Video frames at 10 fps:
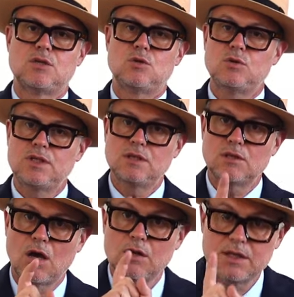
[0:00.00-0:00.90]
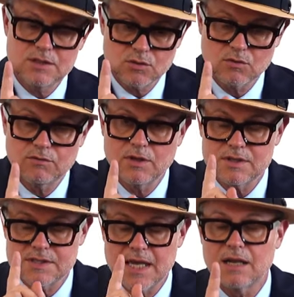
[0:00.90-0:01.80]
You didn't only sold,
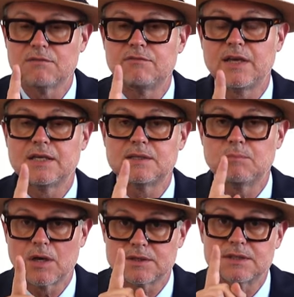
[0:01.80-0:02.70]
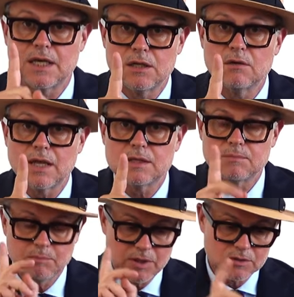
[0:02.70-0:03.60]
sell fake boxes, I know that,
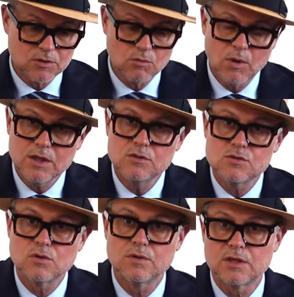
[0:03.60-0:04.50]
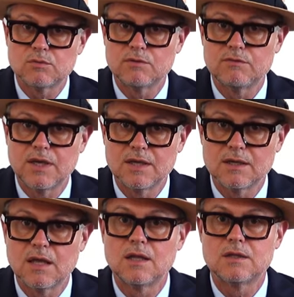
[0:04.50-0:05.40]
but the one you sold that were fake,
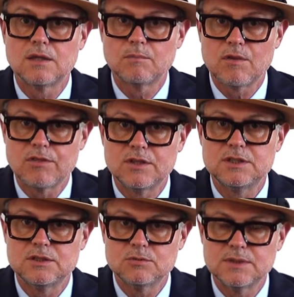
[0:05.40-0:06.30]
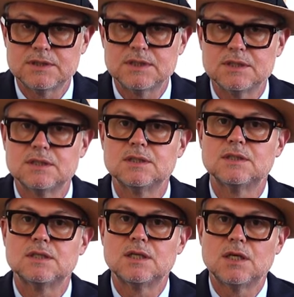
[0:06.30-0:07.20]
number 1320,
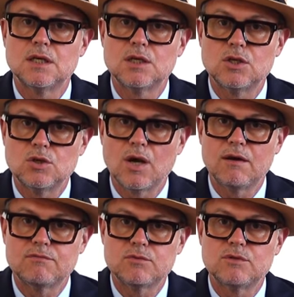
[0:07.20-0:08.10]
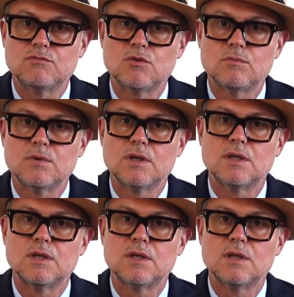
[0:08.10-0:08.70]
you have to inform